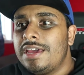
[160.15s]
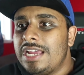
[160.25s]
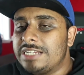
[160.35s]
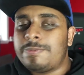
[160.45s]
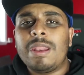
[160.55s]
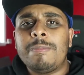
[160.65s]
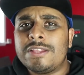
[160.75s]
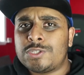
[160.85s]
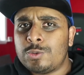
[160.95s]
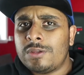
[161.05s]
He's probably a
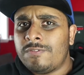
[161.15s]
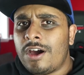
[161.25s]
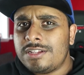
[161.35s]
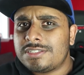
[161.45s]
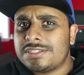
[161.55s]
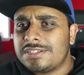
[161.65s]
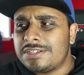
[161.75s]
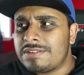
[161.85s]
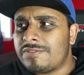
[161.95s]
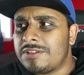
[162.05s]
bit too advanced
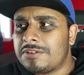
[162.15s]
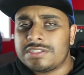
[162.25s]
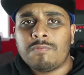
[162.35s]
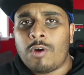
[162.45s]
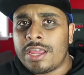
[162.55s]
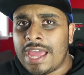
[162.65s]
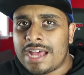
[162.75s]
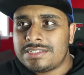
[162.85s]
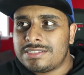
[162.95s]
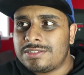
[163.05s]
because of what he
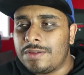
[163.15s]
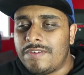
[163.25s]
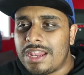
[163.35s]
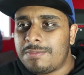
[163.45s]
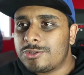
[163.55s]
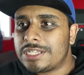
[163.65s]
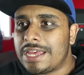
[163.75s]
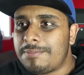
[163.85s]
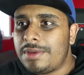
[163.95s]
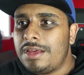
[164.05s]
has available to
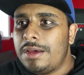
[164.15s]
him,